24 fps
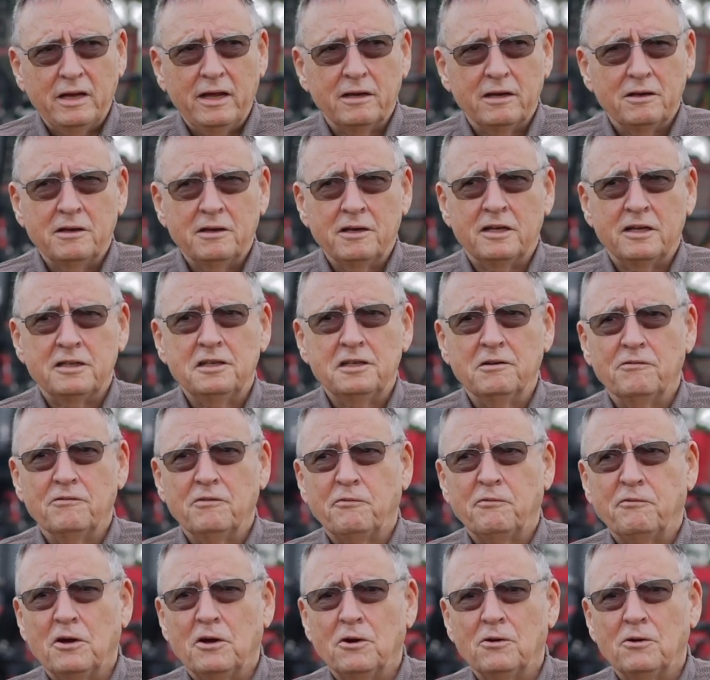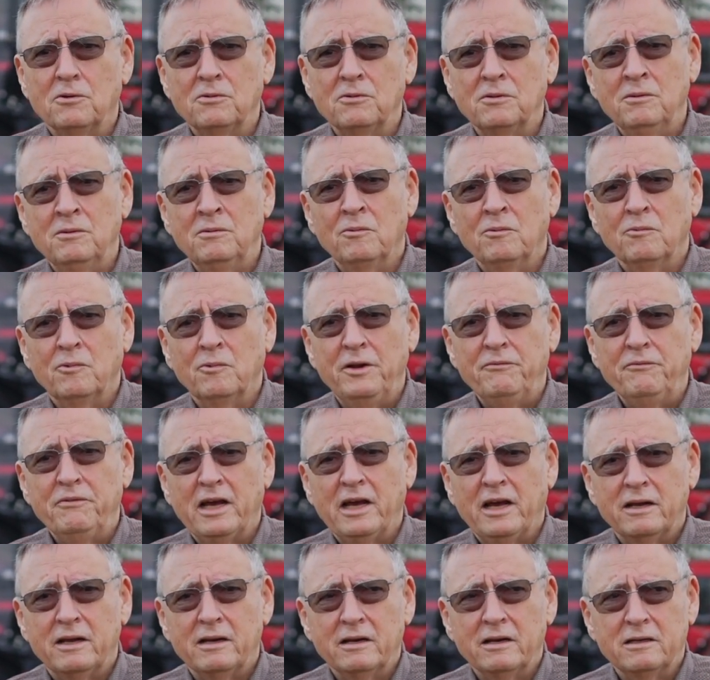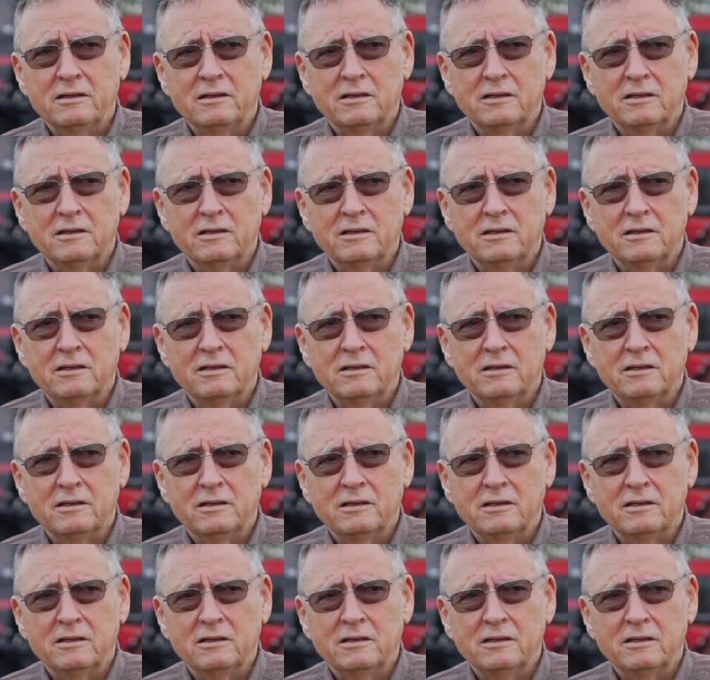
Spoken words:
at a touch of a phone, we've got